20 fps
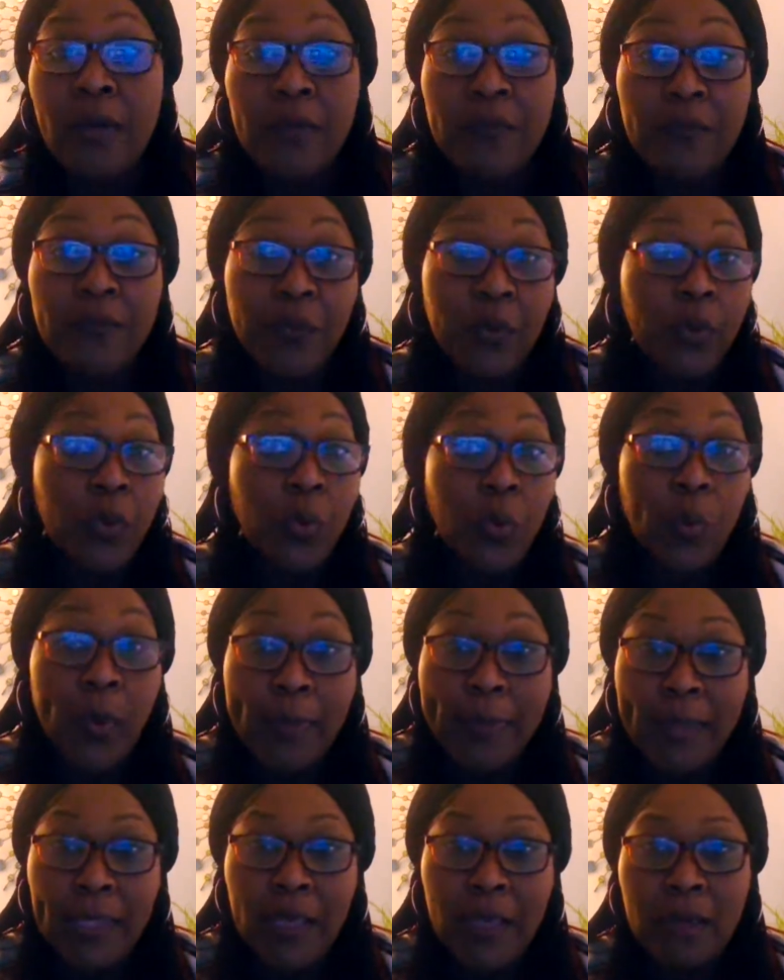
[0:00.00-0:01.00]
for
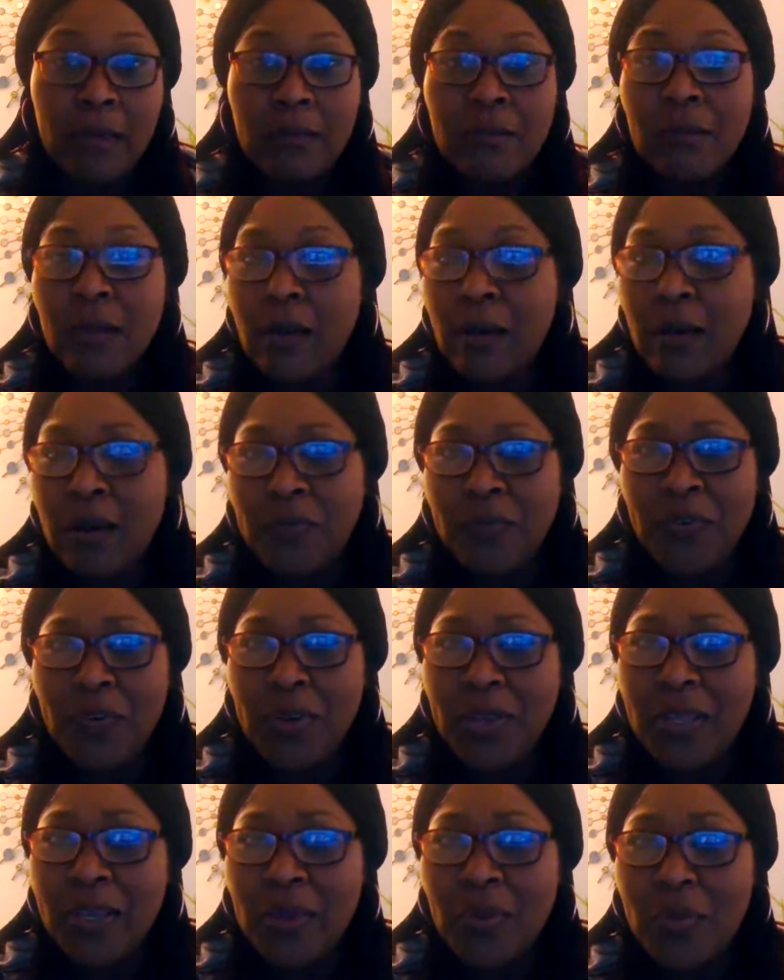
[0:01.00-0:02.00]
women or for
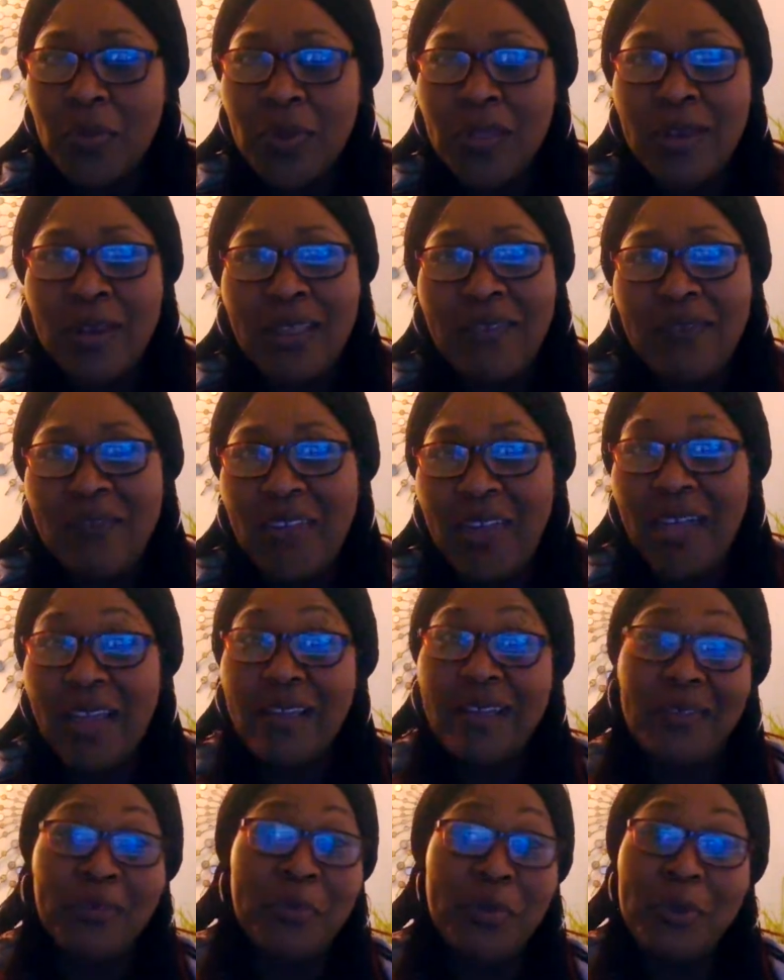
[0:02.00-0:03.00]
anyone, in
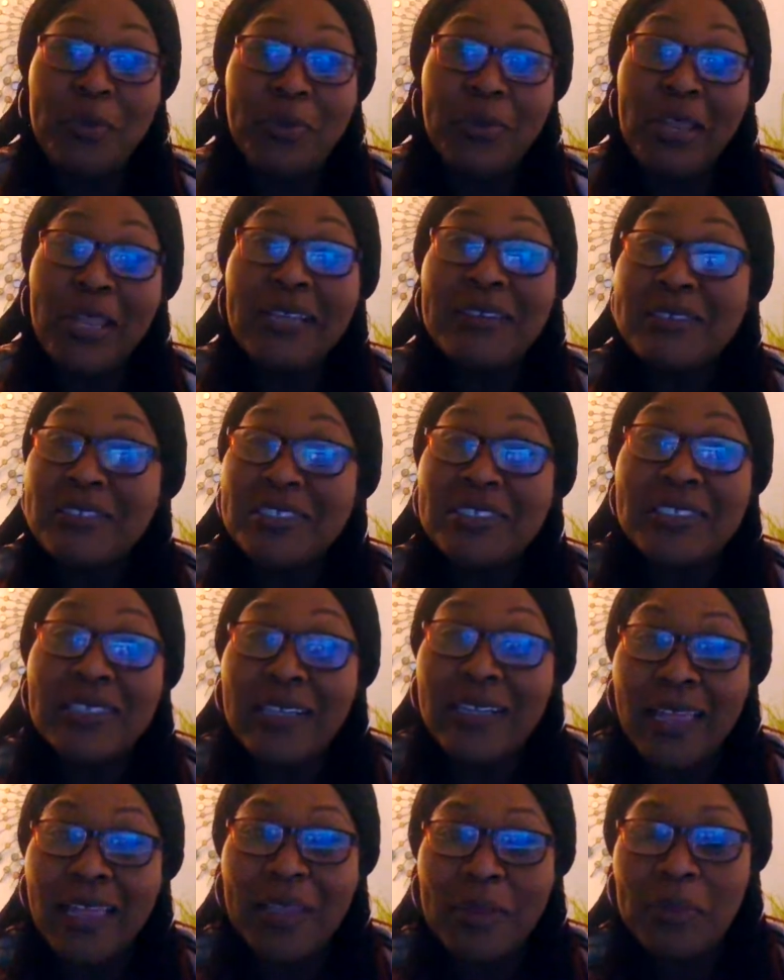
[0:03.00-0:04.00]
fact, or people that just
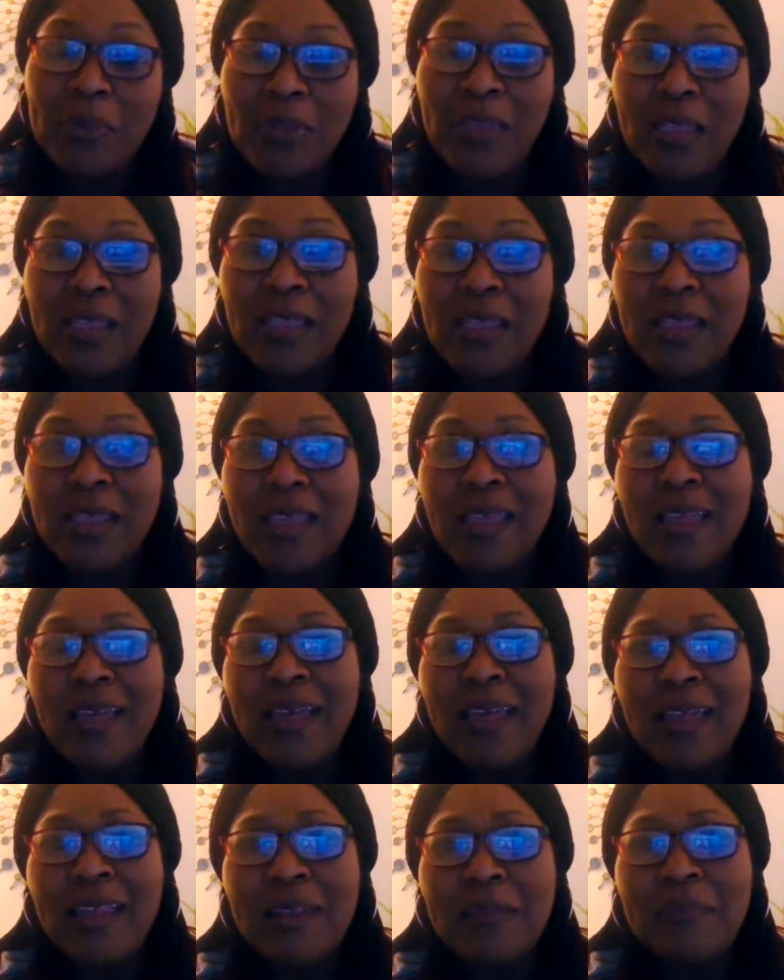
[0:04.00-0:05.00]
look like me.
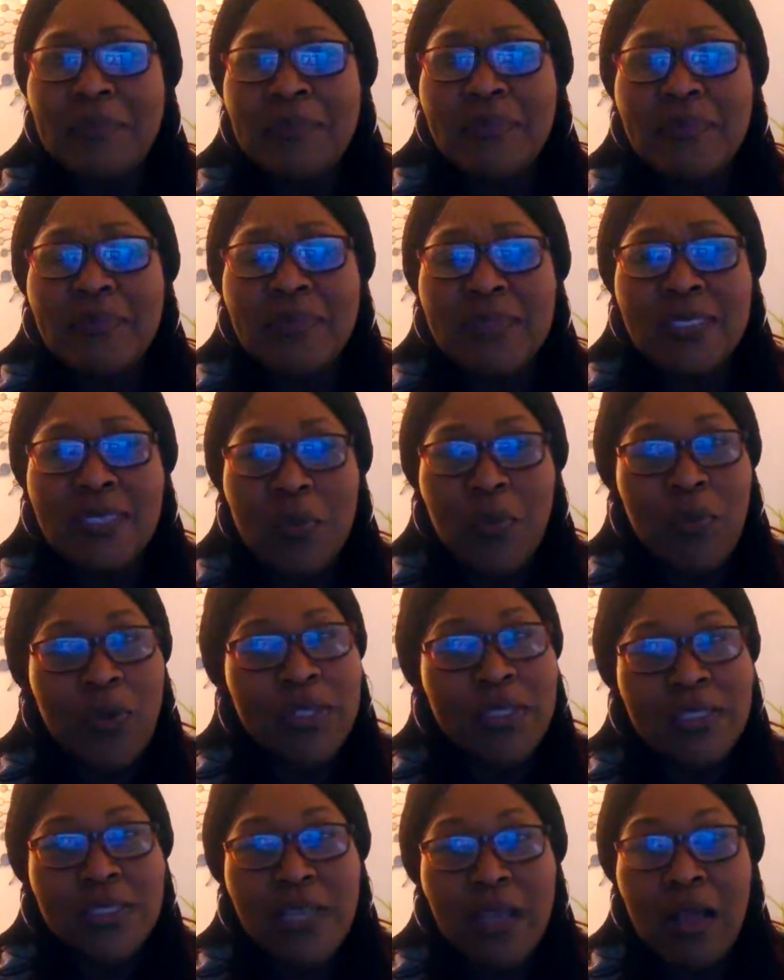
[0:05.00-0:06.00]

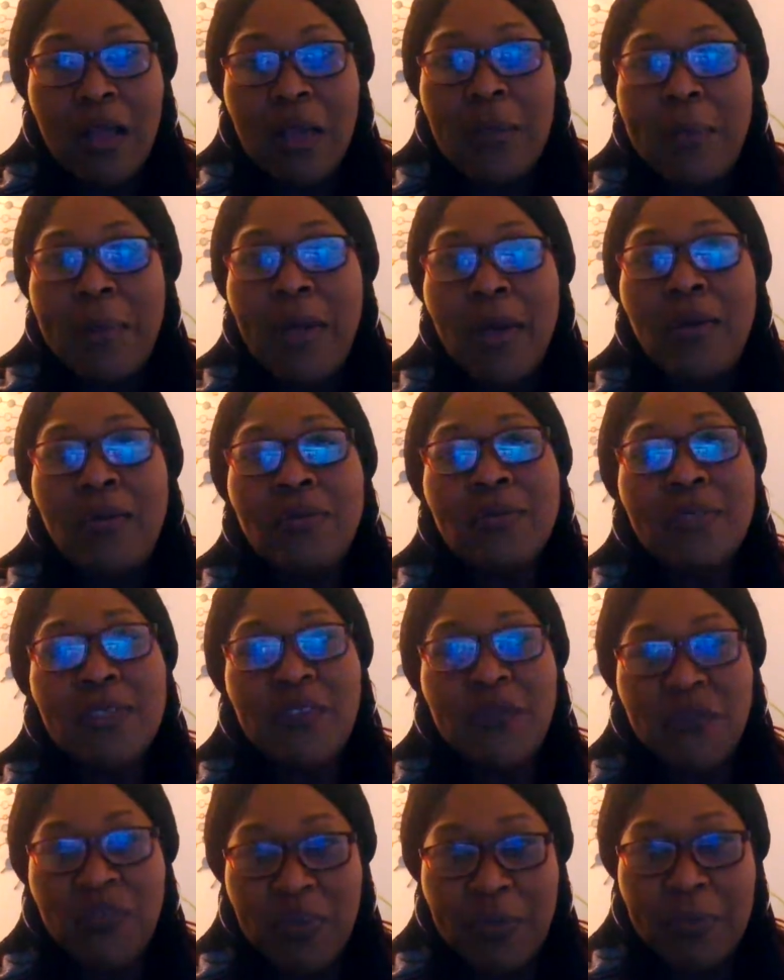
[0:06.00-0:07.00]
Someone to talk about
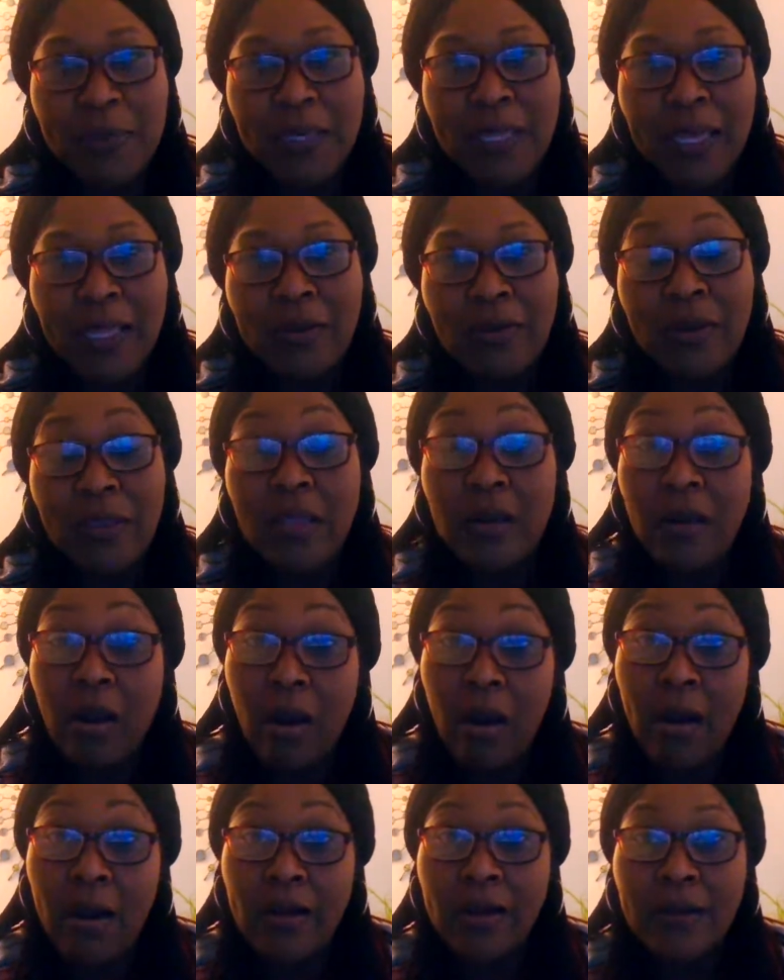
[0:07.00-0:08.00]
defibrillator in
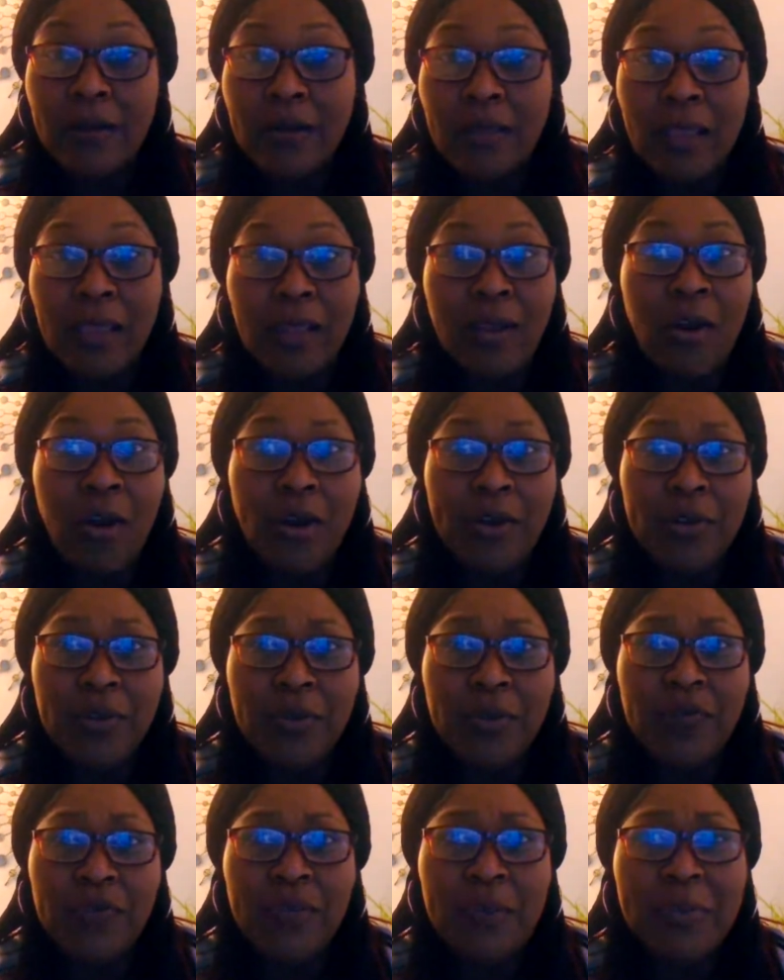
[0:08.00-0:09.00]
heart and cardio
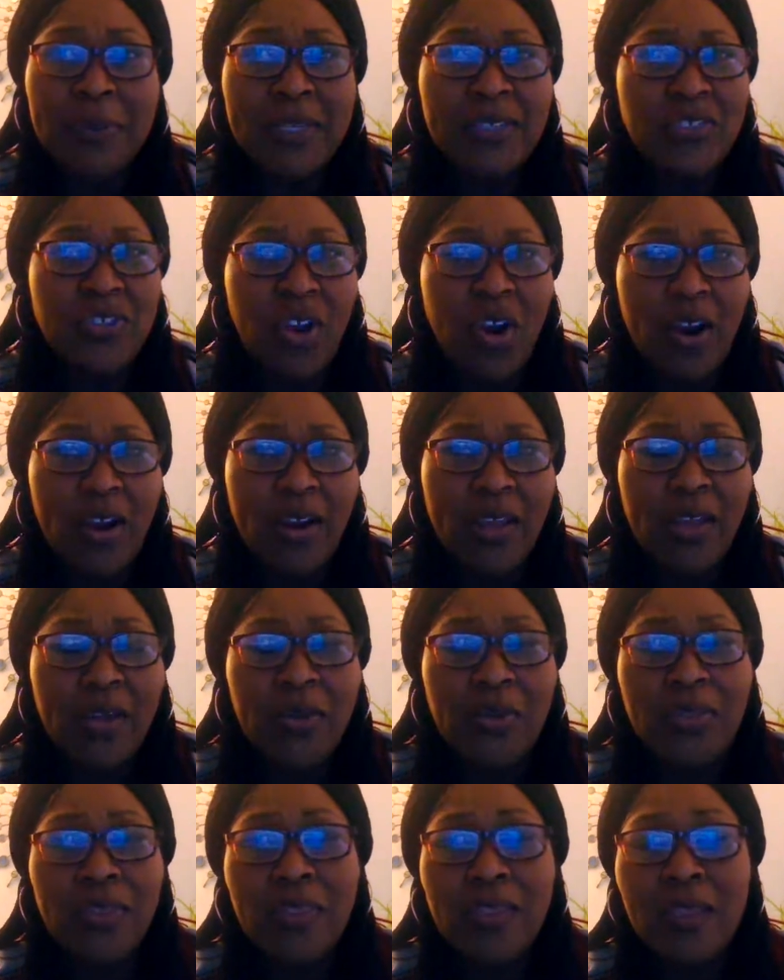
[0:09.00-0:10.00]
defibrillators, heart
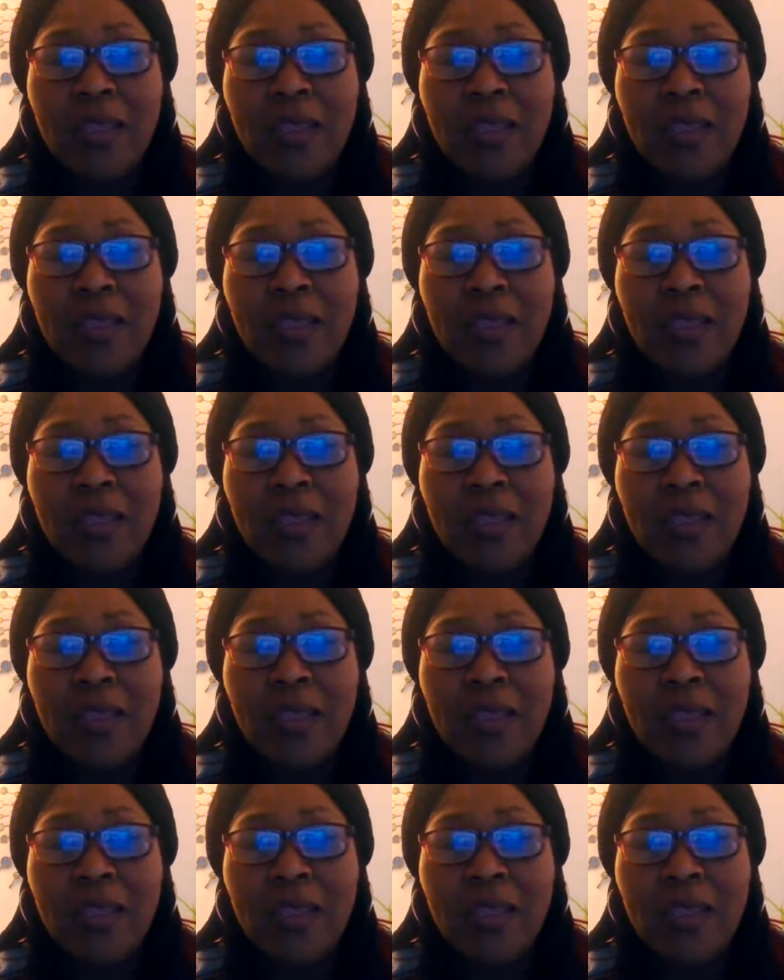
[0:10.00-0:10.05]
health.